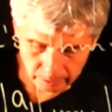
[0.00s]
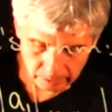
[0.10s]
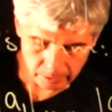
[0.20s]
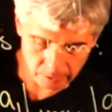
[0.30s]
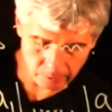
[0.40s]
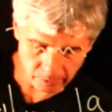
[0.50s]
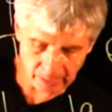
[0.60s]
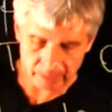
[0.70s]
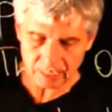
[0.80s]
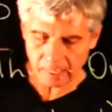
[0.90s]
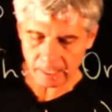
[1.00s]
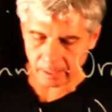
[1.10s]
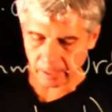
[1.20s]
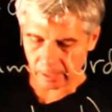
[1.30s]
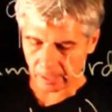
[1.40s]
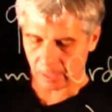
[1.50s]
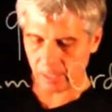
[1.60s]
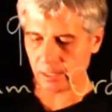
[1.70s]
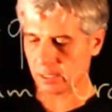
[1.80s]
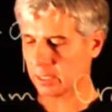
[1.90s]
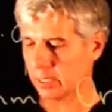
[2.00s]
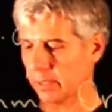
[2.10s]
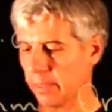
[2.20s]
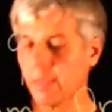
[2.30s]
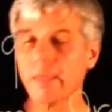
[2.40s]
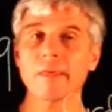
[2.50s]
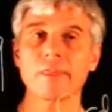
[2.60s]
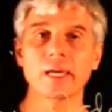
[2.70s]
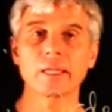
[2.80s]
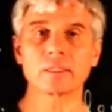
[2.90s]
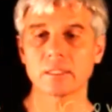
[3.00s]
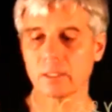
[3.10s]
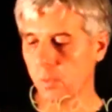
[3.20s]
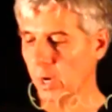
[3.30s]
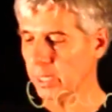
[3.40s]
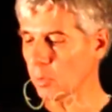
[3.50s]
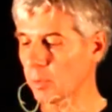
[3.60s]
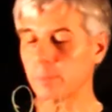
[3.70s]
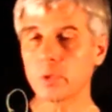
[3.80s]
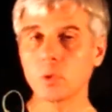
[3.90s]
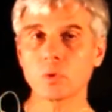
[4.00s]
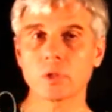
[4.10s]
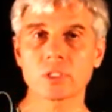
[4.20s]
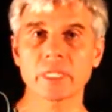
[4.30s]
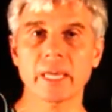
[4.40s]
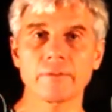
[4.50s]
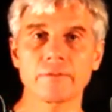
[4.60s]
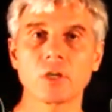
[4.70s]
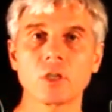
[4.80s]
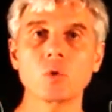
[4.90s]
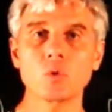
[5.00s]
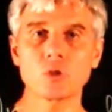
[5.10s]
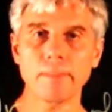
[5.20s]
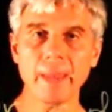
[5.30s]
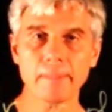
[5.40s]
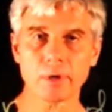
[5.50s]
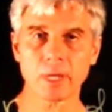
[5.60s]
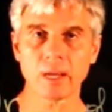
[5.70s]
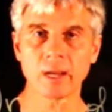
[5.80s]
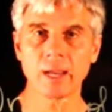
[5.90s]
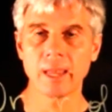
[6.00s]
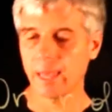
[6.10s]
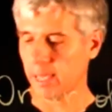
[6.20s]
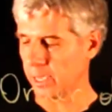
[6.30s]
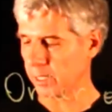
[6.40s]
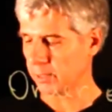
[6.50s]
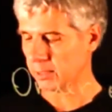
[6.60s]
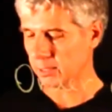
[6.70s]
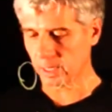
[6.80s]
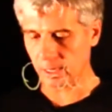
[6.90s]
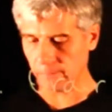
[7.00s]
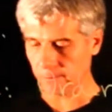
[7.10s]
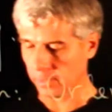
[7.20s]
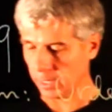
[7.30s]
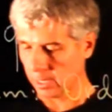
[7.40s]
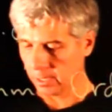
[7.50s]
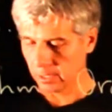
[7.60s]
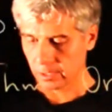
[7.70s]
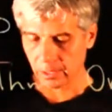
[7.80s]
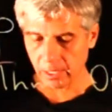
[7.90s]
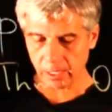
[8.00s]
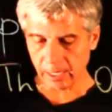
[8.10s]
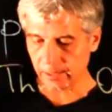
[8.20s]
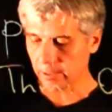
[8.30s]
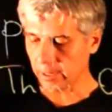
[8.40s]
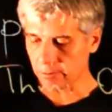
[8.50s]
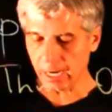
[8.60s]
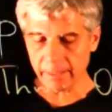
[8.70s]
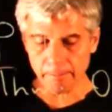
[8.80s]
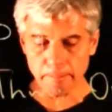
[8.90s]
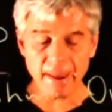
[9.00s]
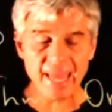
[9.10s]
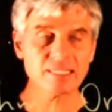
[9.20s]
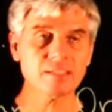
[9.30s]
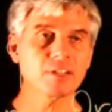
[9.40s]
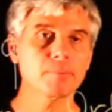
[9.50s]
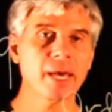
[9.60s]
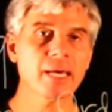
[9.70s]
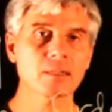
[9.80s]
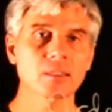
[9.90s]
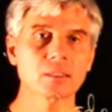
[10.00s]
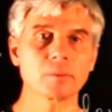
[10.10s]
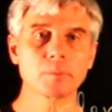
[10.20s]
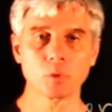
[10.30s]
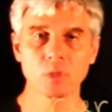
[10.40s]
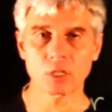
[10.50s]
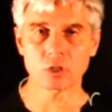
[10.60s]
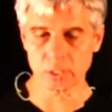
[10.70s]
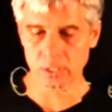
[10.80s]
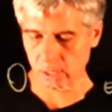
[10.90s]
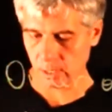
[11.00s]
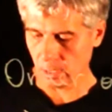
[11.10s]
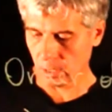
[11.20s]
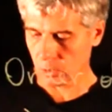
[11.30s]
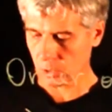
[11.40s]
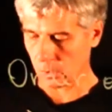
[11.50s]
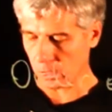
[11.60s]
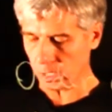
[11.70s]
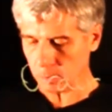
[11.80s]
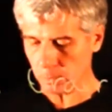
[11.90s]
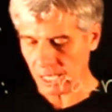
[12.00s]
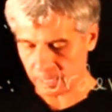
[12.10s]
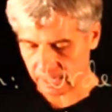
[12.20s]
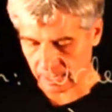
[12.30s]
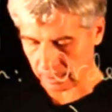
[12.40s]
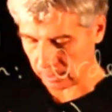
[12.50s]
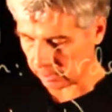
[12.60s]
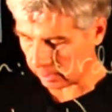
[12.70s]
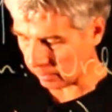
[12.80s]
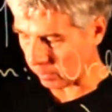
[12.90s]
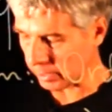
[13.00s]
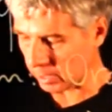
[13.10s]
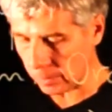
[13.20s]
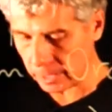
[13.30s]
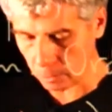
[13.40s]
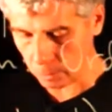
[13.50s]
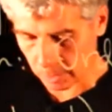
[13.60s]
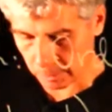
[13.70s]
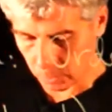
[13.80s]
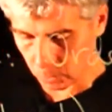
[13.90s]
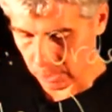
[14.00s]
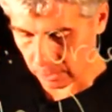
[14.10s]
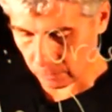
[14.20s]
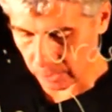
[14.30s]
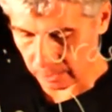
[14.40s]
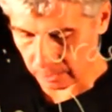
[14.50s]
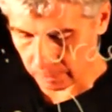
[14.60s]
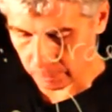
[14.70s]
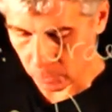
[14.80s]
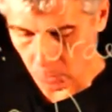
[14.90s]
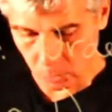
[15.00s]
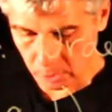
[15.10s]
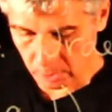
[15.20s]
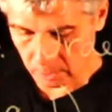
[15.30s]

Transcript: so the idea is that quantum computers have huge memory, and they can run massively parallel computations. So this means that on a quantum computer, we can compute